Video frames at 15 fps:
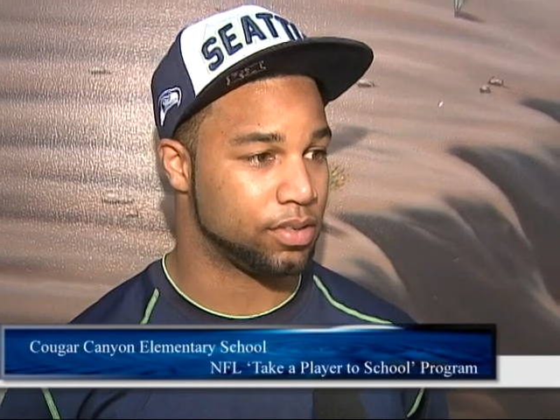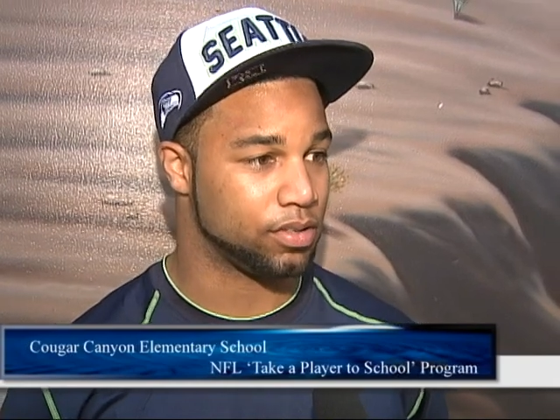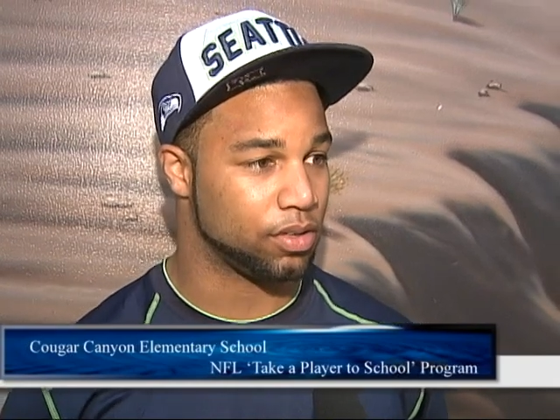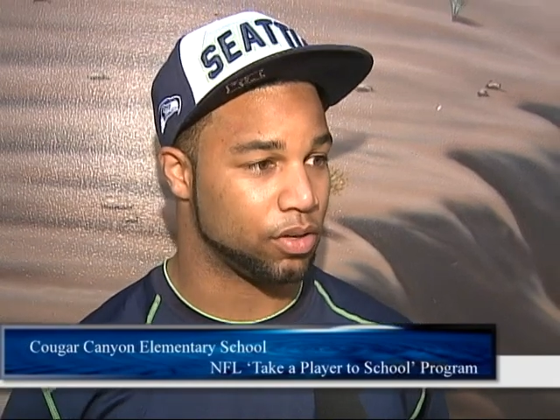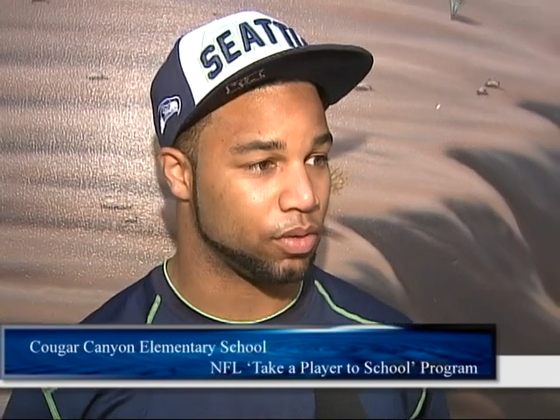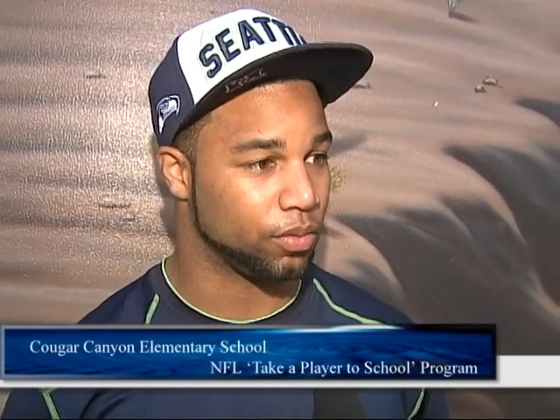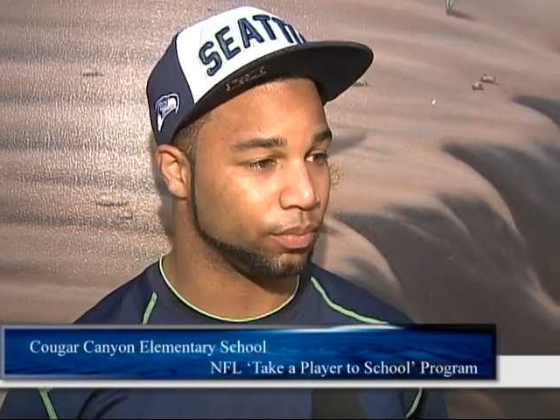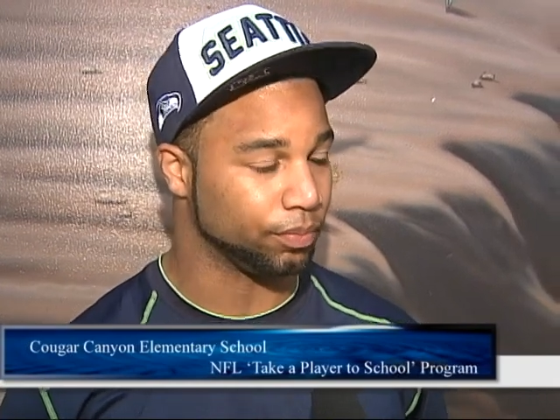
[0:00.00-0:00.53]

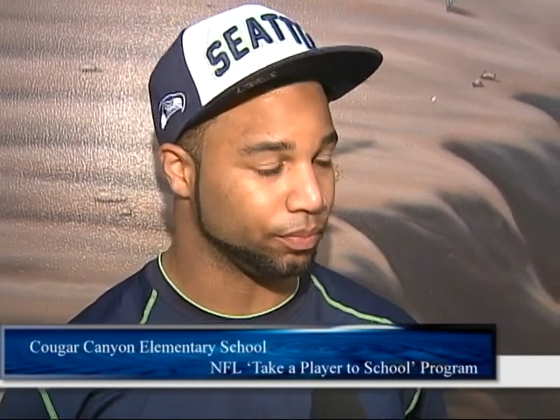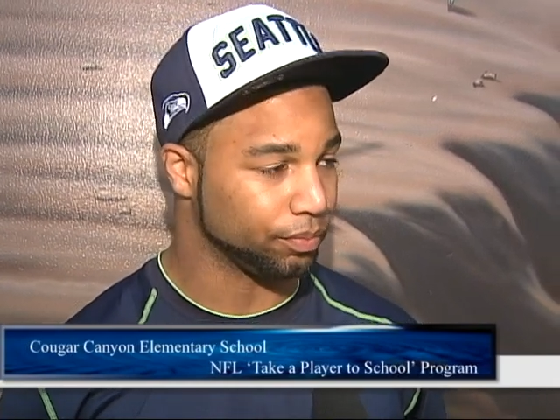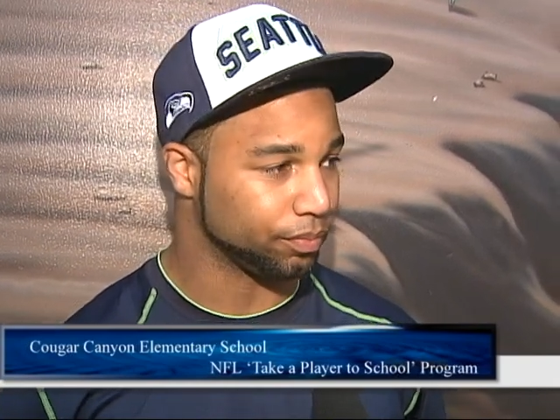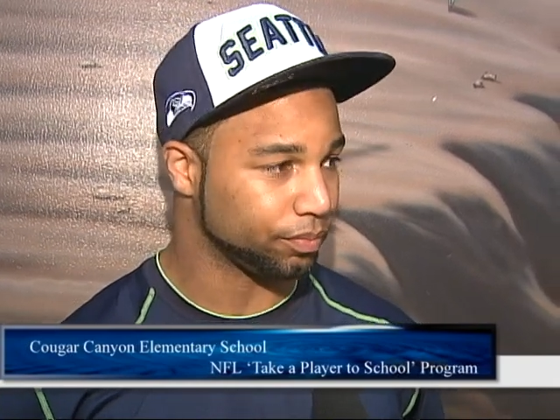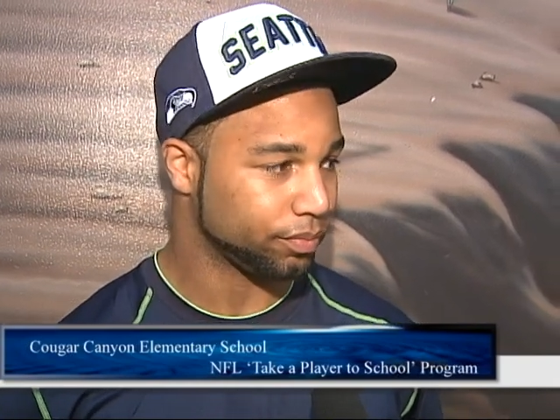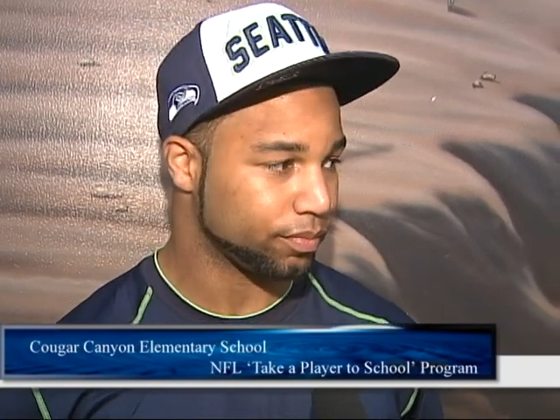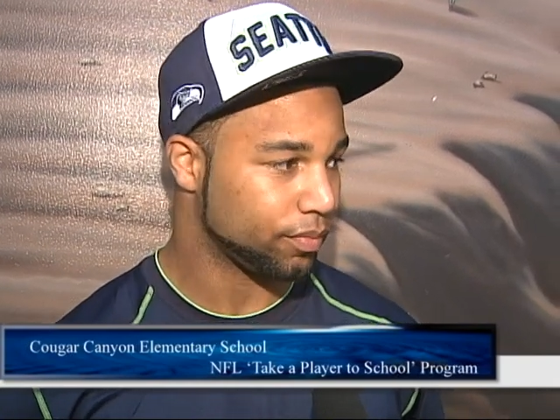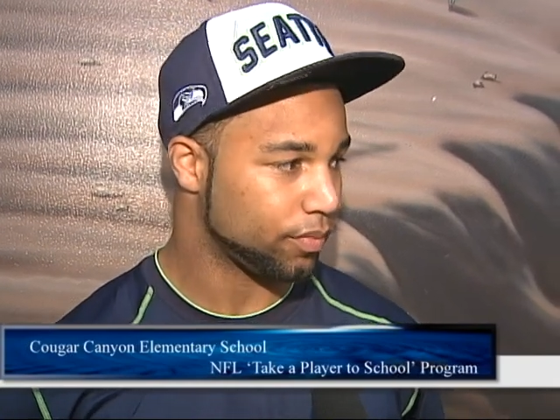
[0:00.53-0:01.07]
So
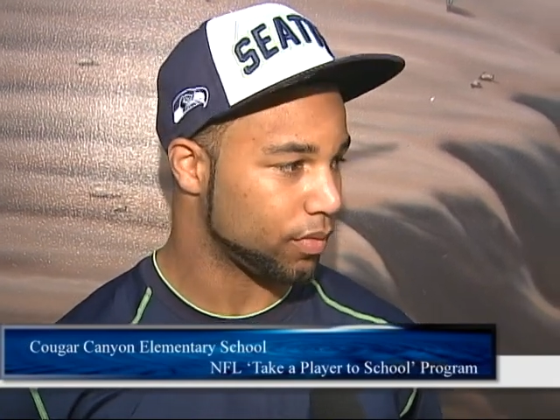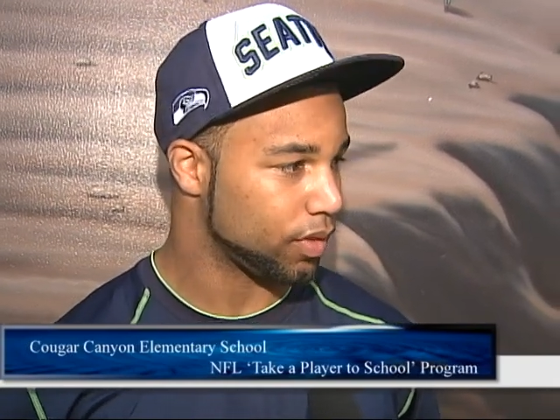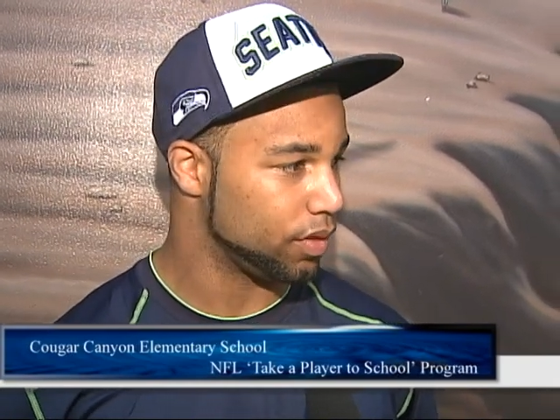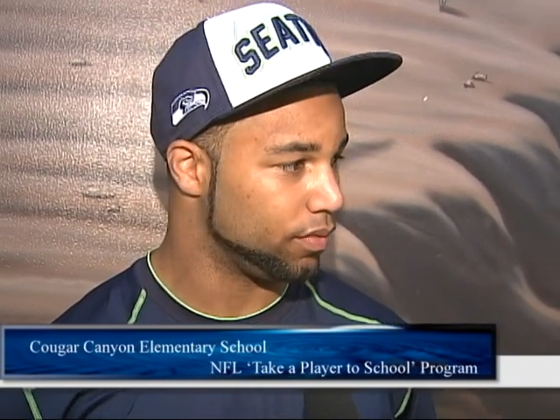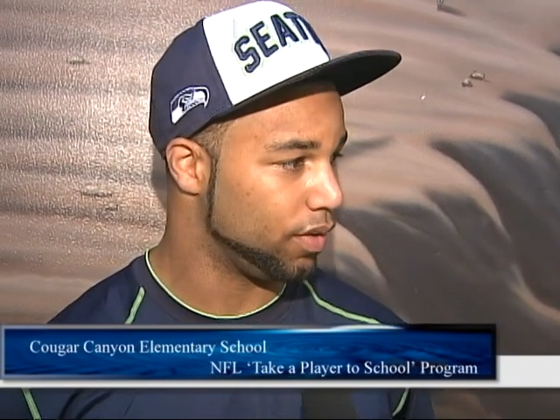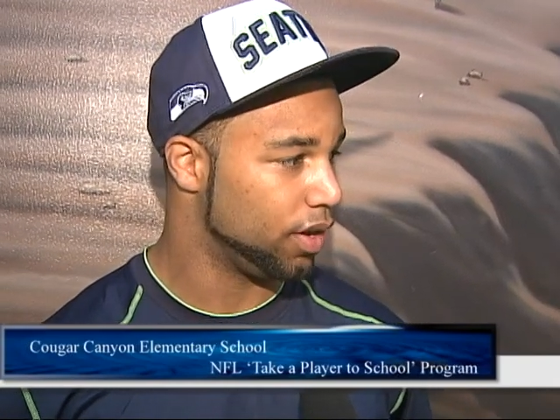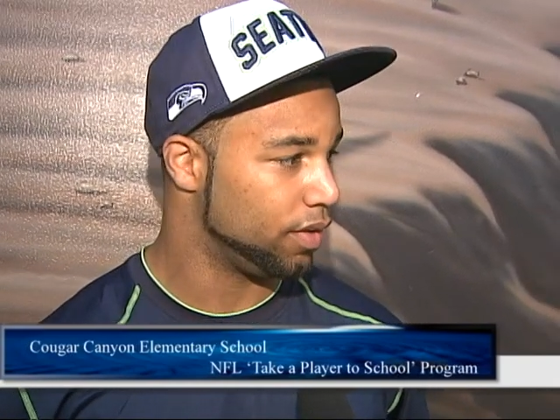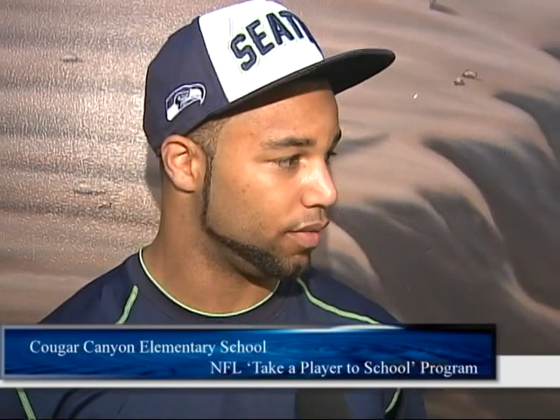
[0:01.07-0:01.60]

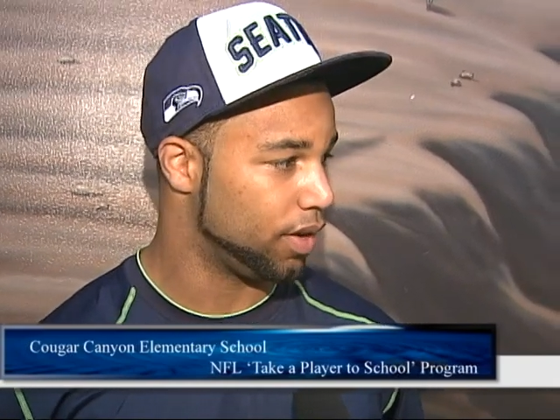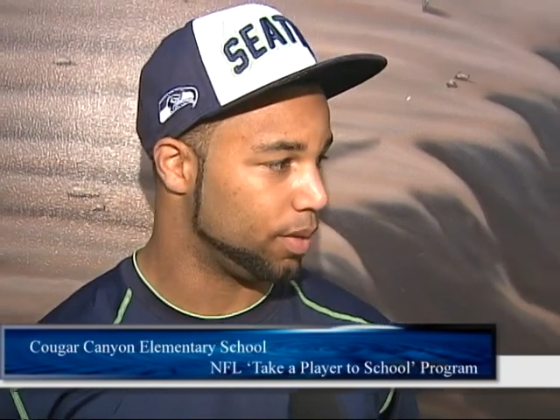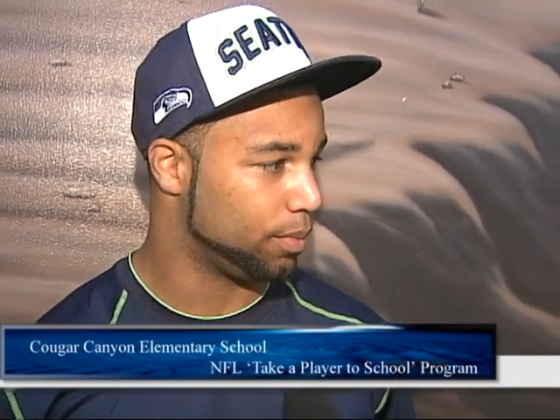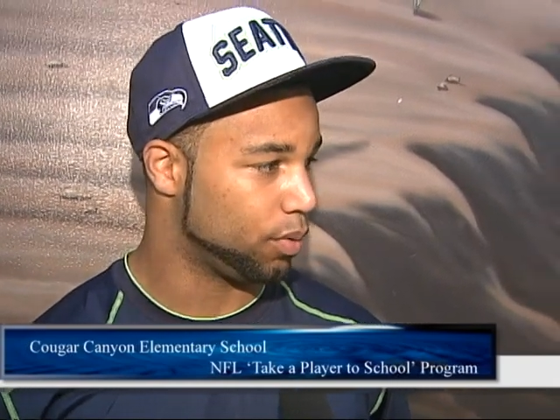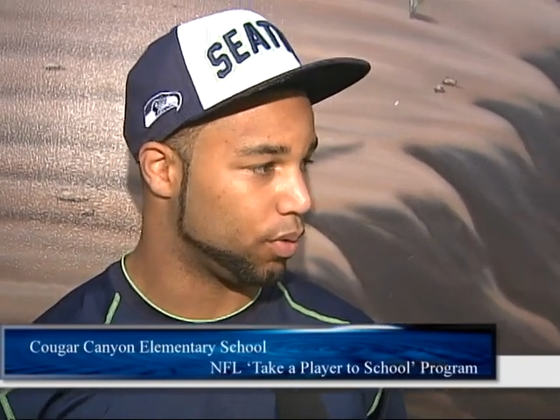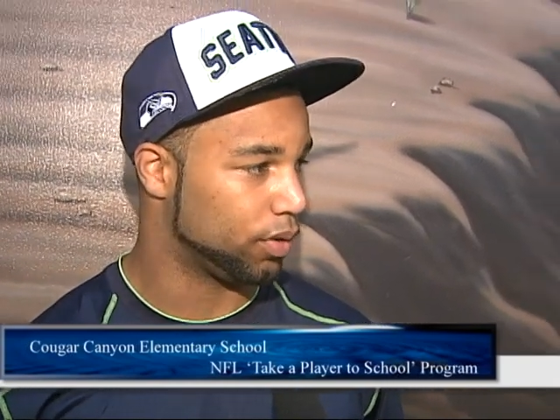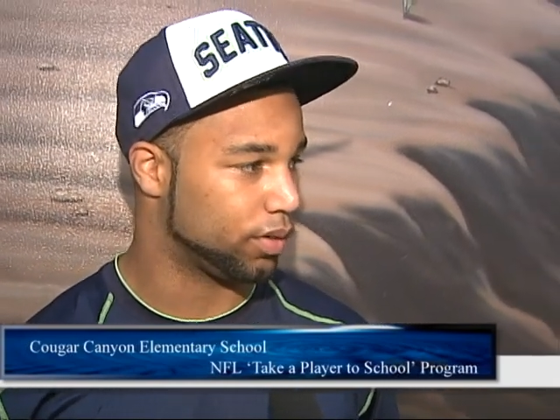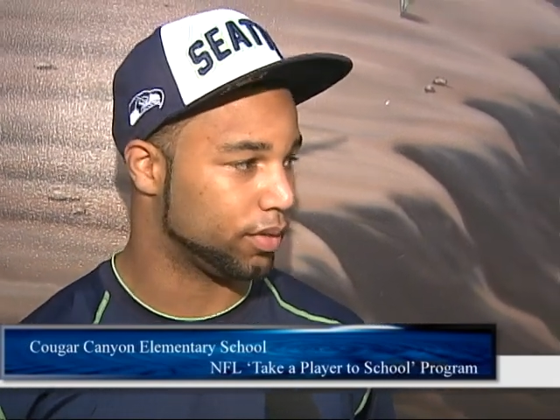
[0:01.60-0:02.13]
very, very
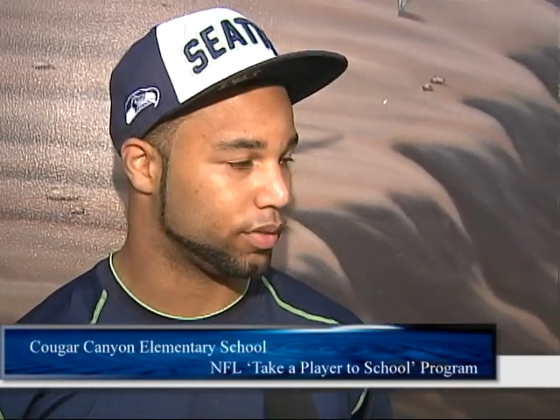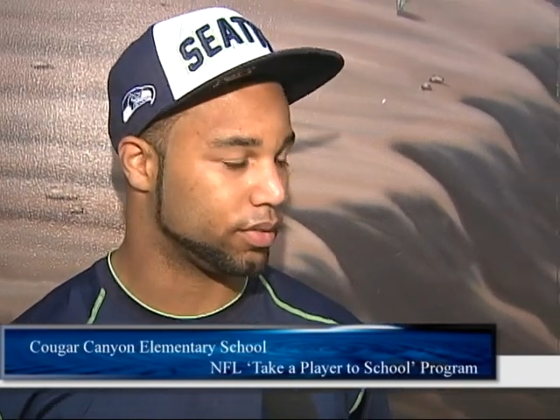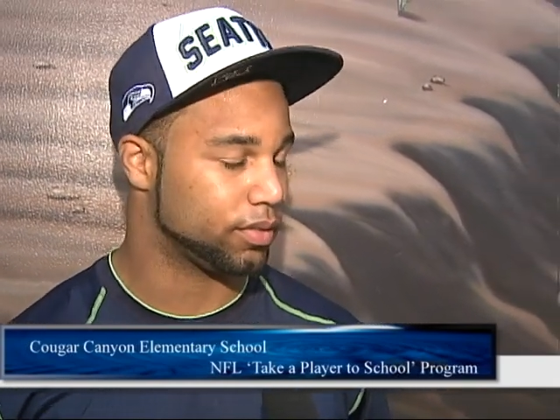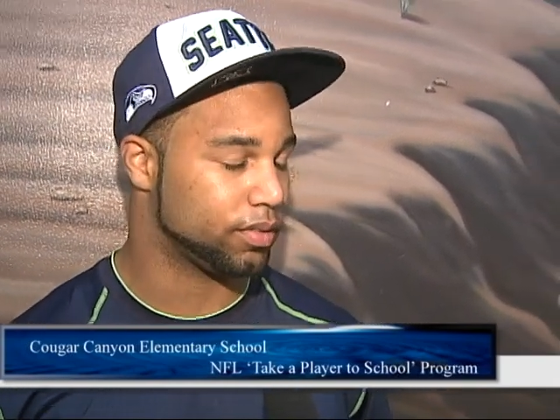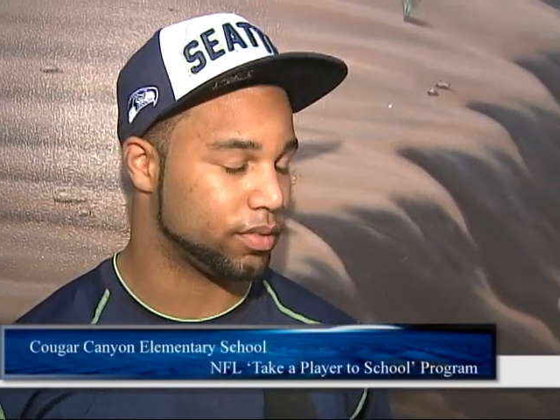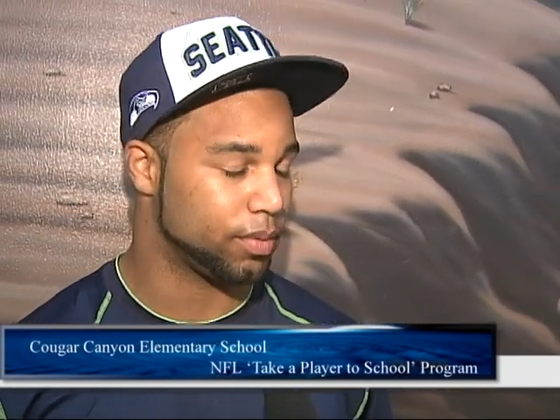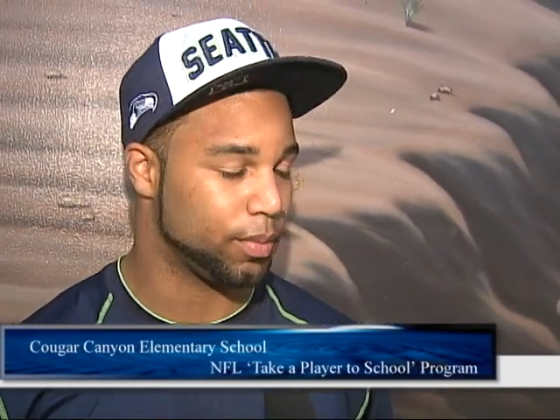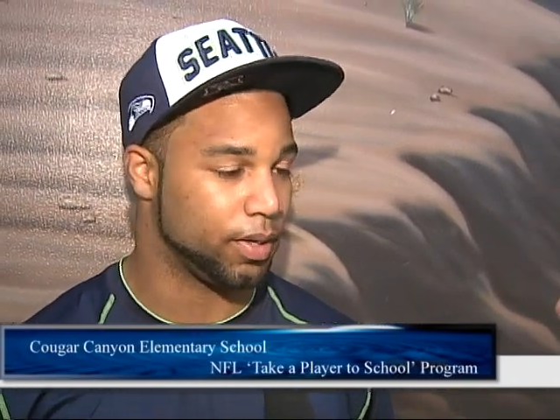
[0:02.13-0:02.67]
important
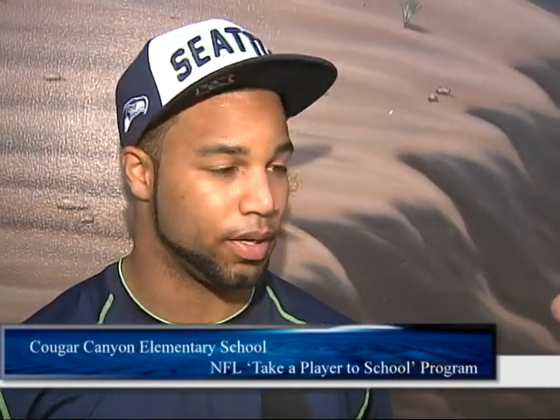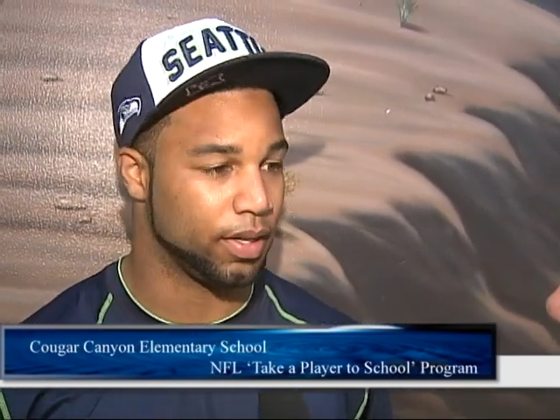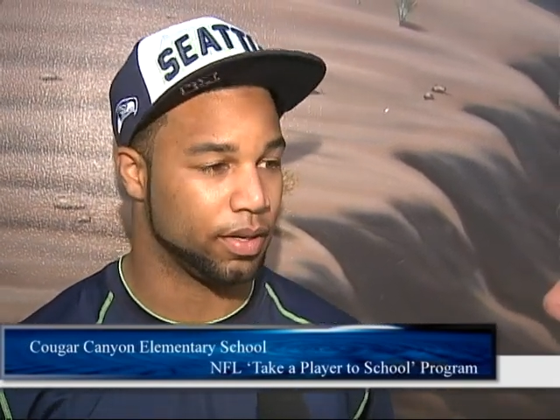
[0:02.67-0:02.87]
to me,